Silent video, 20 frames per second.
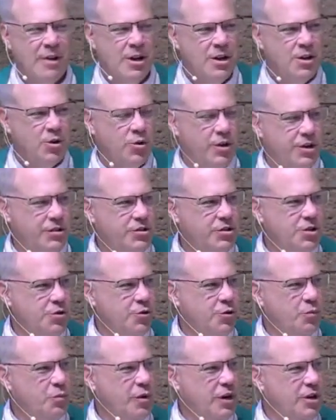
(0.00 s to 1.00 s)
Grace to you
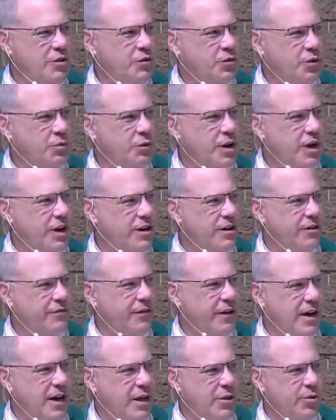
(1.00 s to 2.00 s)
and peace from God our
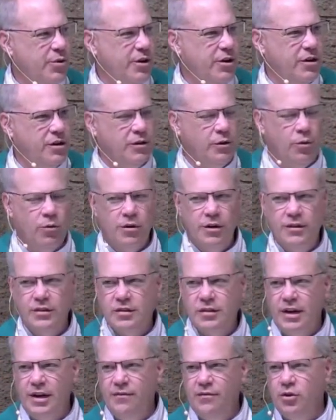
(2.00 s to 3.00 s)
Father and our Lord and
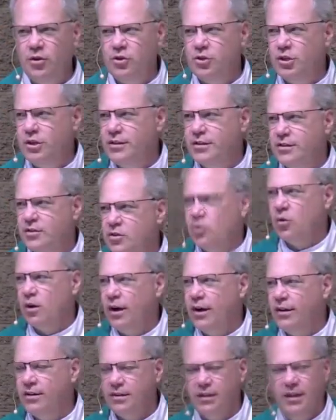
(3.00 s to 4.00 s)
Savior Jesus
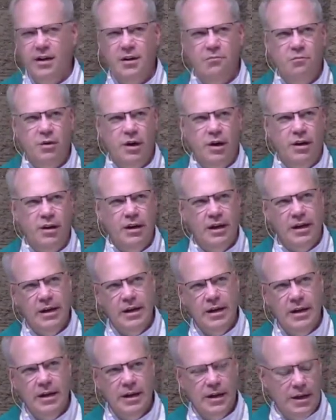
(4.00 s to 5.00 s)
Christ. Amen.
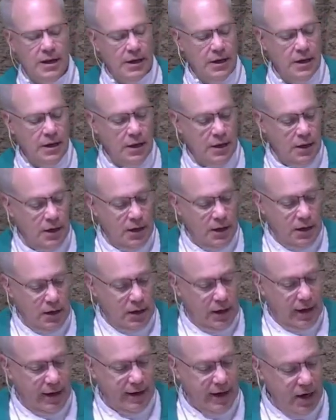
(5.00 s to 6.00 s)

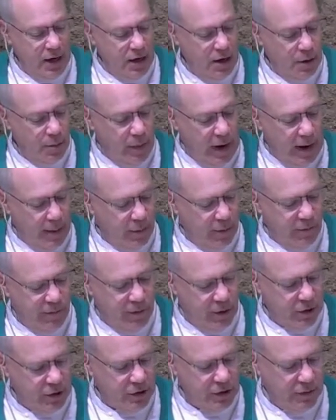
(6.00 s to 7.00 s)
Again, our Bible
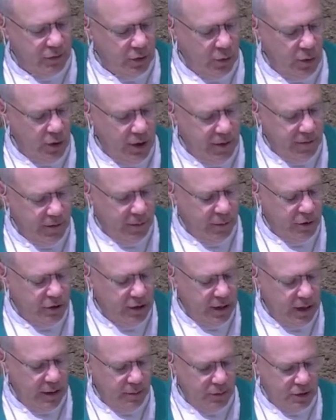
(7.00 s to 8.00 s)
verse of the week from
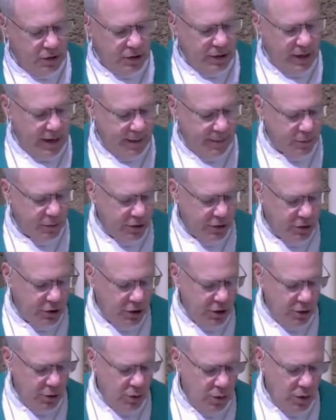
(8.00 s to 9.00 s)
James chapter
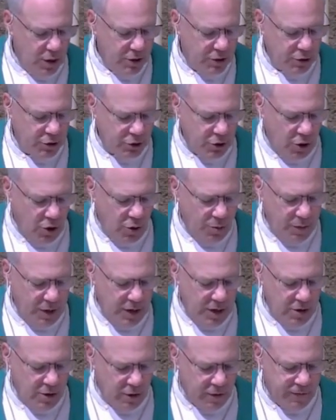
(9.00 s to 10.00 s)
2 Show me
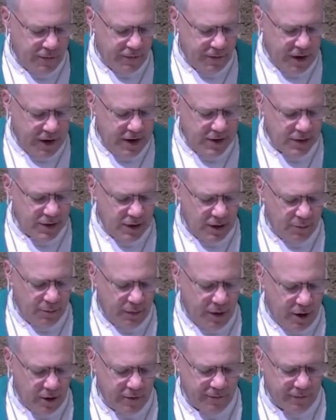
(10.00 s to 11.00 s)
your faith
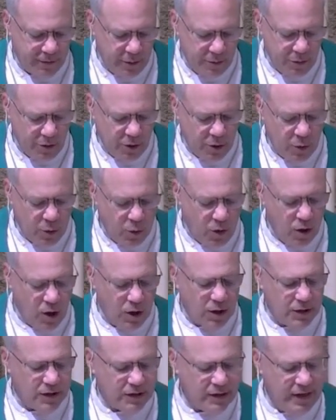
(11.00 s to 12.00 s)
apart from your
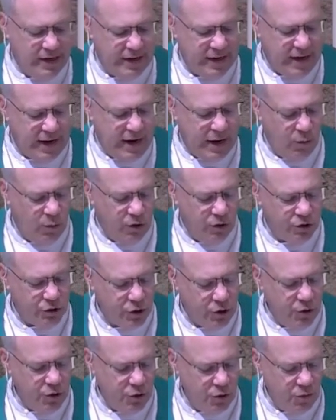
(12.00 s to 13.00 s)
works, and I will
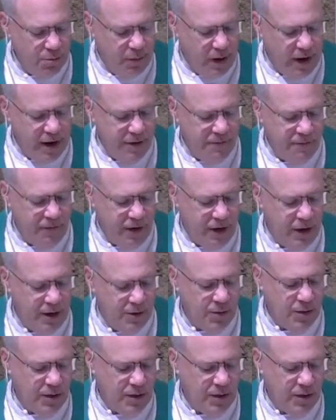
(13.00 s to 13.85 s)
show you my faith